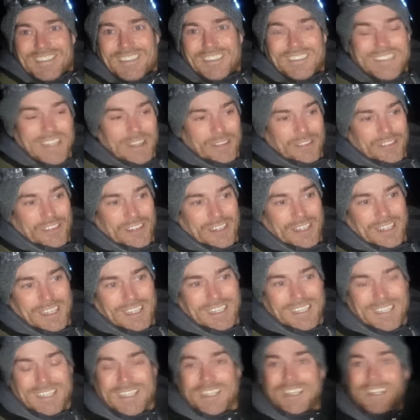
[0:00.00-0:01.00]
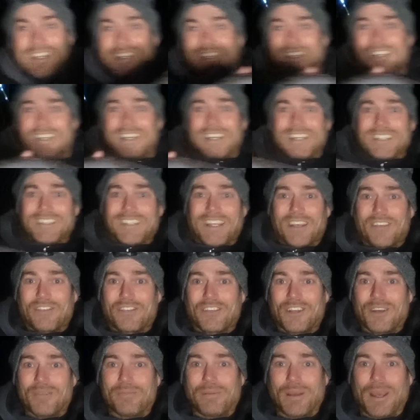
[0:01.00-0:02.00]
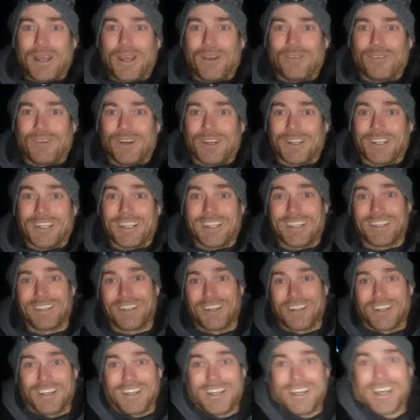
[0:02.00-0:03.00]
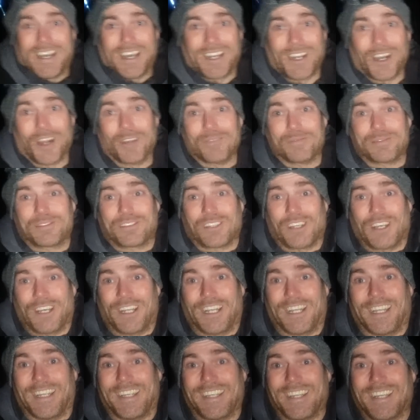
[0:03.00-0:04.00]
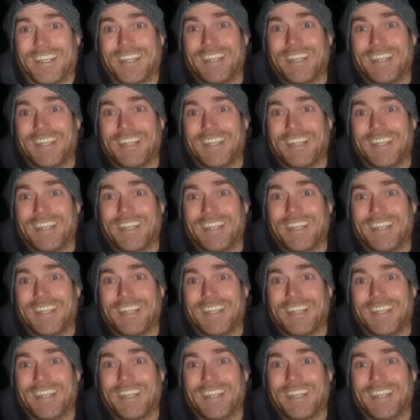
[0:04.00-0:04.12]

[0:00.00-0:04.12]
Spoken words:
It's a definite better one, and I'm certainly